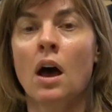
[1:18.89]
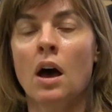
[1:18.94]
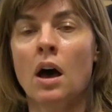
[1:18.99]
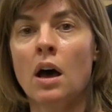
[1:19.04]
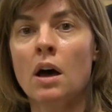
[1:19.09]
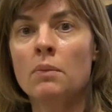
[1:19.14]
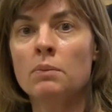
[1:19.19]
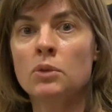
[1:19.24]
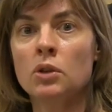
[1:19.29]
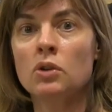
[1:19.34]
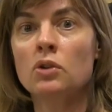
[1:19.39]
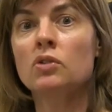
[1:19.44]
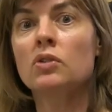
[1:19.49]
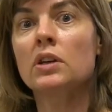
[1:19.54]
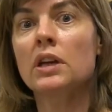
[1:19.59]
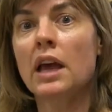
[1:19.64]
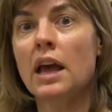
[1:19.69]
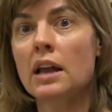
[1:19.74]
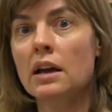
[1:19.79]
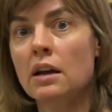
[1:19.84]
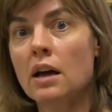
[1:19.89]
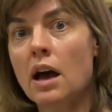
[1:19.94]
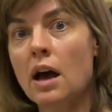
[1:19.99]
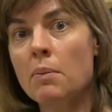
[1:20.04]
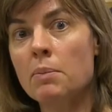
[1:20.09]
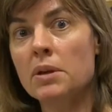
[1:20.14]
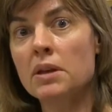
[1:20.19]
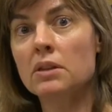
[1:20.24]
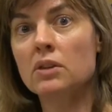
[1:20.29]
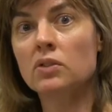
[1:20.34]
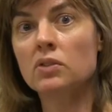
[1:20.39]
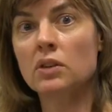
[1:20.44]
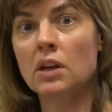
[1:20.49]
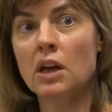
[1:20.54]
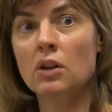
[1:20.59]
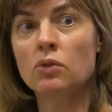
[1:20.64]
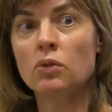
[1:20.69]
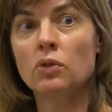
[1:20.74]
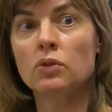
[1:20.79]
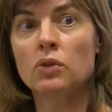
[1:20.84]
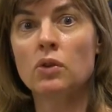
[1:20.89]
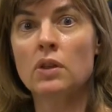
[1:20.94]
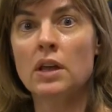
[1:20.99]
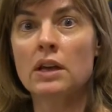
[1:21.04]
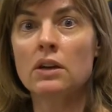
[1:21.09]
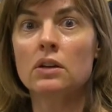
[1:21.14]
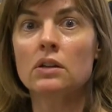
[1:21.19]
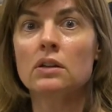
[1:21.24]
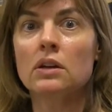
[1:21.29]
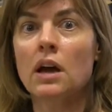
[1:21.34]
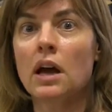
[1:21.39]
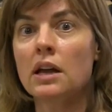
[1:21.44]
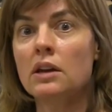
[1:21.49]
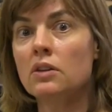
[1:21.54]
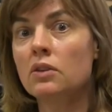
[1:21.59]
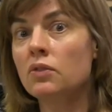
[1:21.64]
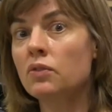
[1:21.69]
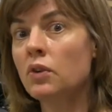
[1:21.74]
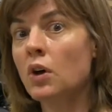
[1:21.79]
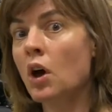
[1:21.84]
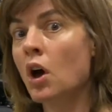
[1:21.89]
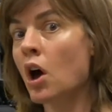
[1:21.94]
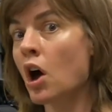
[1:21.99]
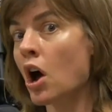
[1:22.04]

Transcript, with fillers: Um, nursing had a copy of the schedule so they could kind of